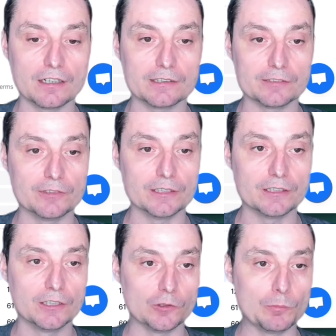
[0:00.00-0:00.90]
I have the
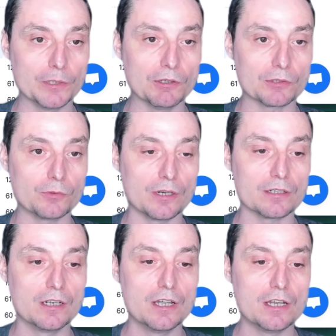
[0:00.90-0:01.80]
UP-DOS
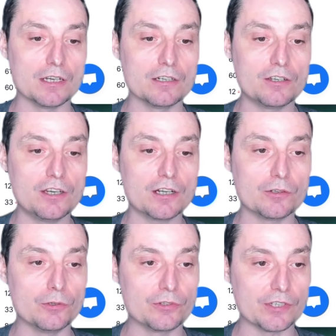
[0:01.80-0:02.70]
one. In here
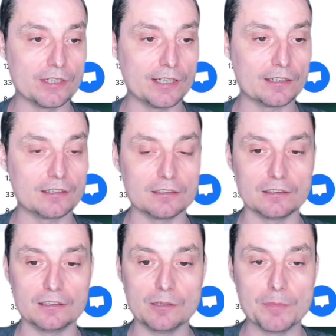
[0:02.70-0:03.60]
you will see that
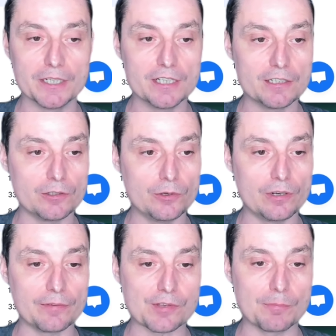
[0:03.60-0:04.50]
in the beginning you will
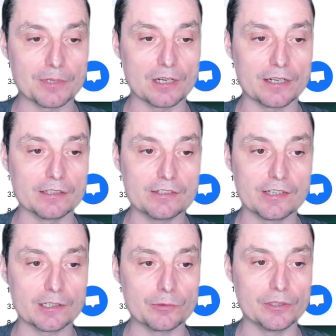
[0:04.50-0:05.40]
have something like this
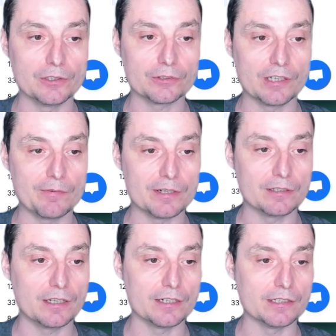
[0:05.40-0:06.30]
that will not have
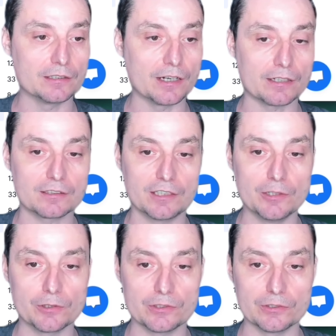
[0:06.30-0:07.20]
any tracked
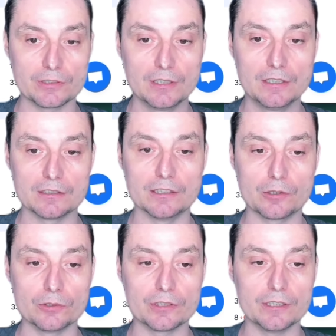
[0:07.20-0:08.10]
keywords or the
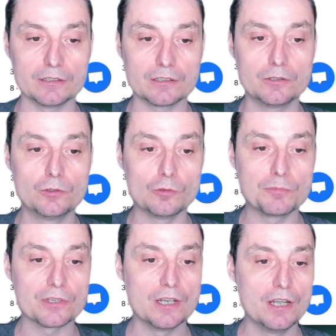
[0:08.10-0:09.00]
content
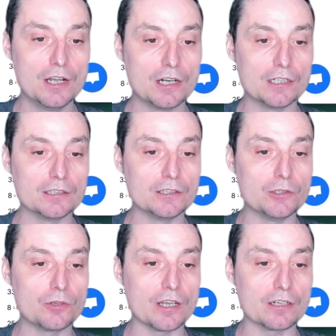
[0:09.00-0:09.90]
groups, and
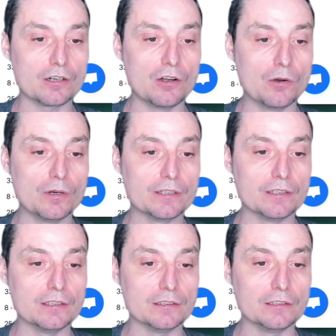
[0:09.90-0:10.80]
you can go
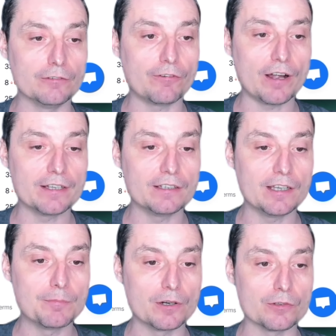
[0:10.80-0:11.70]
and define
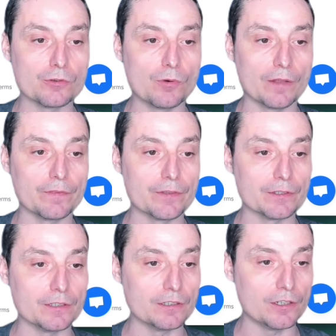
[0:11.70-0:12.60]
them as you want
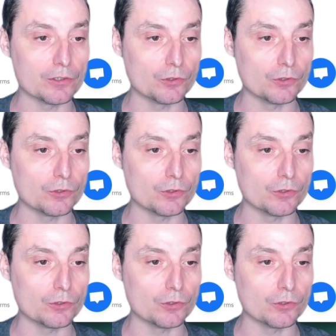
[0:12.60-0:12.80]
in here.